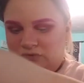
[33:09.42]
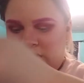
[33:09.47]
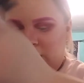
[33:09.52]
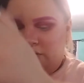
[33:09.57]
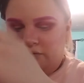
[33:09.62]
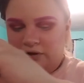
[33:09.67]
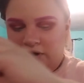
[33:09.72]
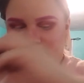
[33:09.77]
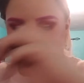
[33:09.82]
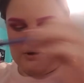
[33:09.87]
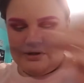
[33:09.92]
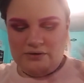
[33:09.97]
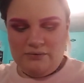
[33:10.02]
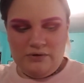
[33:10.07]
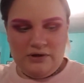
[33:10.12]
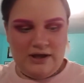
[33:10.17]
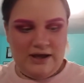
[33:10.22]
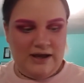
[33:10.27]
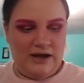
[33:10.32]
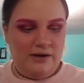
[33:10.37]
I don't care what you
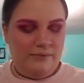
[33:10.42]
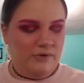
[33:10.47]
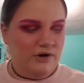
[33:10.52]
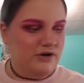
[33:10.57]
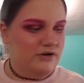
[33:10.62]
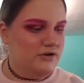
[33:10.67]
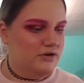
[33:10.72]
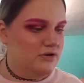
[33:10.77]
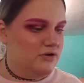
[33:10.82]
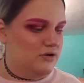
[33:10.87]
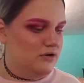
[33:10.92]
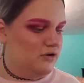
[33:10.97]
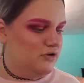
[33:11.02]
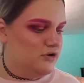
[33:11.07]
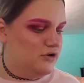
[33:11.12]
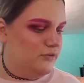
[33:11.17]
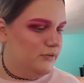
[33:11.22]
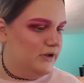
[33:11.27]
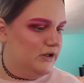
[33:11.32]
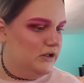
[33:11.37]
and Cameron are
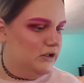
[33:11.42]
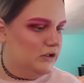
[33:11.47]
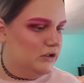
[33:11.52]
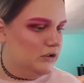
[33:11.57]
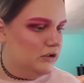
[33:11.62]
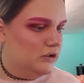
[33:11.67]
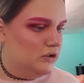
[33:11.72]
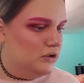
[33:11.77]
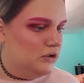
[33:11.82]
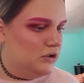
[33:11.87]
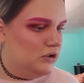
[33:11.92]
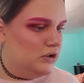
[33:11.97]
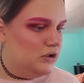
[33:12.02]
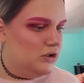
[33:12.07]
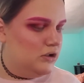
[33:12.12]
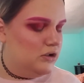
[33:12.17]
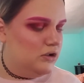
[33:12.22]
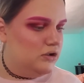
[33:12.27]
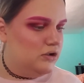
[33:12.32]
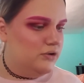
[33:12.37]
doing.
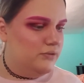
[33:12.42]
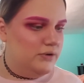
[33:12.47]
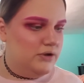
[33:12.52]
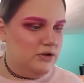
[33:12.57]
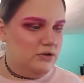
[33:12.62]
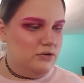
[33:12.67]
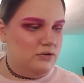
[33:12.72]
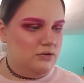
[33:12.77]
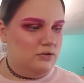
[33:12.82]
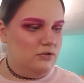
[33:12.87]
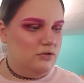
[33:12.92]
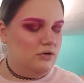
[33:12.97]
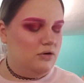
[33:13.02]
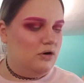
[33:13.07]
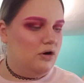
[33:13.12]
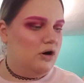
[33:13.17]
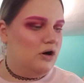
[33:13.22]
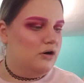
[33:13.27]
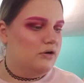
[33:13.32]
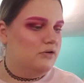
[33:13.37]
You and
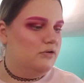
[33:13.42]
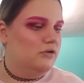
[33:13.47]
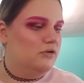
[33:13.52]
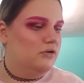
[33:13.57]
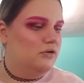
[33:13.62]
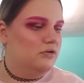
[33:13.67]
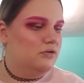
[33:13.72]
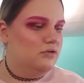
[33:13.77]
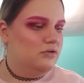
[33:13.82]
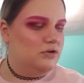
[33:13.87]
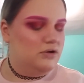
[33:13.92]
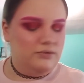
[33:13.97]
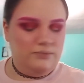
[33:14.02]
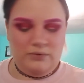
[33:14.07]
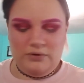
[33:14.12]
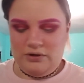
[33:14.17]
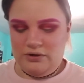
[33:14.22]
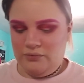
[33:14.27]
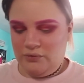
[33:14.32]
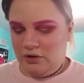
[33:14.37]
Carl.
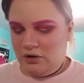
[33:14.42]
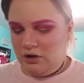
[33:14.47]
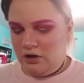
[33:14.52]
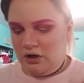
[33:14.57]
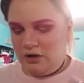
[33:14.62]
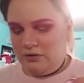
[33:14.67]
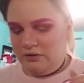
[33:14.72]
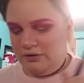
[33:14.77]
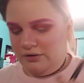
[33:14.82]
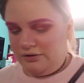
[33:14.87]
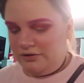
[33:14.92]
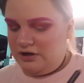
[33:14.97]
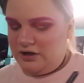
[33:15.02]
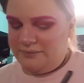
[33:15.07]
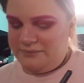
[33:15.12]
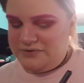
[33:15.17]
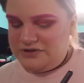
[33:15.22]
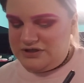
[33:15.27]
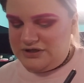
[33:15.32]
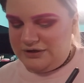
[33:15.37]
What you and Carl are
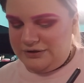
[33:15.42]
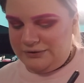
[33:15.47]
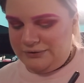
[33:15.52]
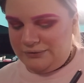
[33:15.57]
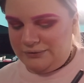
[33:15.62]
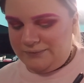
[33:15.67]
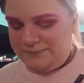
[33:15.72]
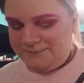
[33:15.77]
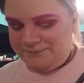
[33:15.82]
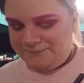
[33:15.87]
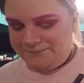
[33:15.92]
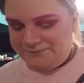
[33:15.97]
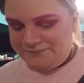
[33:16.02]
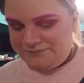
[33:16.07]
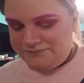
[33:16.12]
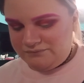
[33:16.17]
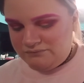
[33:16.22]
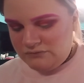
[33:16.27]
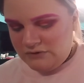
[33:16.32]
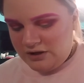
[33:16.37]
up to. I'm
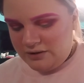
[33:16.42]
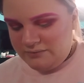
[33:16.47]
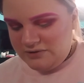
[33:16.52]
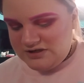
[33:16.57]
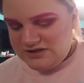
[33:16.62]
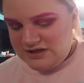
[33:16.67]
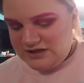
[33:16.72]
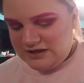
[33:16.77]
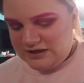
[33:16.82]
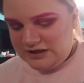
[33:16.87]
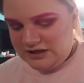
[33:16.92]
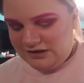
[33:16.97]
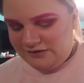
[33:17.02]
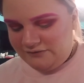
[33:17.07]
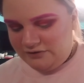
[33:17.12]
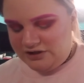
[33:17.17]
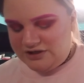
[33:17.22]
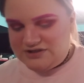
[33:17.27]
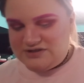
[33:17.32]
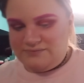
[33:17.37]
gonna take candy
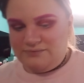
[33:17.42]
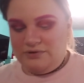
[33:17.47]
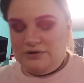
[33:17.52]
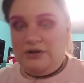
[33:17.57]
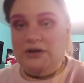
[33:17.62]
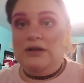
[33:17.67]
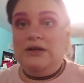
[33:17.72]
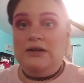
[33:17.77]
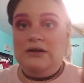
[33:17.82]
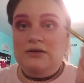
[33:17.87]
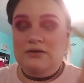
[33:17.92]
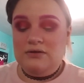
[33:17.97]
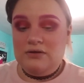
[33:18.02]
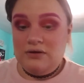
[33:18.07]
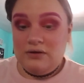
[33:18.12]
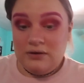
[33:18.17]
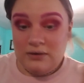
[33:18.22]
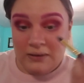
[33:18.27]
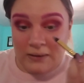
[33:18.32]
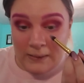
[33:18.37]
floss and put it in
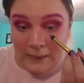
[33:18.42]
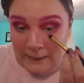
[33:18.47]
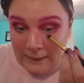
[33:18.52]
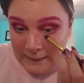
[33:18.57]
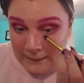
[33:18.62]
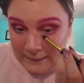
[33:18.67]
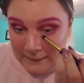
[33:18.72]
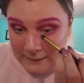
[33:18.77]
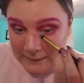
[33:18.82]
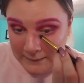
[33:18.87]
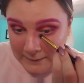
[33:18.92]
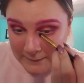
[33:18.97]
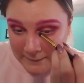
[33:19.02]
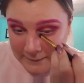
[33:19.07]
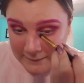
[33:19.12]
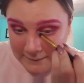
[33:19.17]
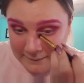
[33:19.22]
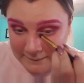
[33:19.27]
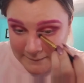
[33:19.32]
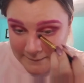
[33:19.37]
the
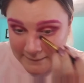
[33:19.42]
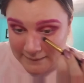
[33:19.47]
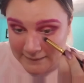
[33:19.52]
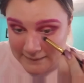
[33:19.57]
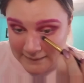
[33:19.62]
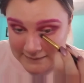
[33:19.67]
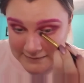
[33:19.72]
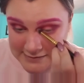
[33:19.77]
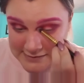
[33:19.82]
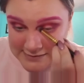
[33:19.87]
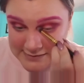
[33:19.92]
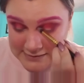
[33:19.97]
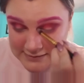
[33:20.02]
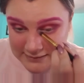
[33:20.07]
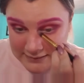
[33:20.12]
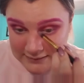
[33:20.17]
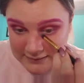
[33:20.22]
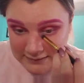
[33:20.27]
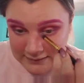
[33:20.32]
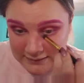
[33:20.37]
corners of my eyes.
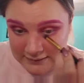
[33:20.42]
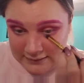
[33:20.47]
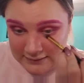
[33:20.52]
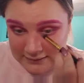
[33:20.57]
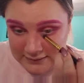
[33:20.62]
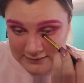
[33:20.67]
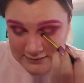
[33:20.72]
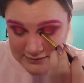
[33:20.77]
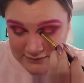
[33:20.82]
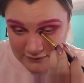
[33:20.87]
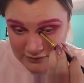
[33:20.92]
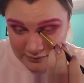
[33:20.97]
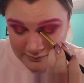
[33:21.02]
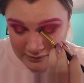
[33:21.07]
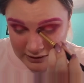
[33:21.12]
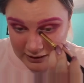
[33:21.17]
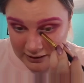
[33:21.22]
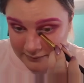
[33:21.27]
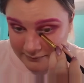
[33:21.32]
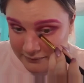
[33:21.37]
Just for a
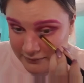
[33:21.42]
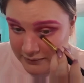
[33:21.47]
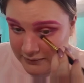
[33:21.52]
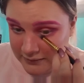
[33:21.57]
pop.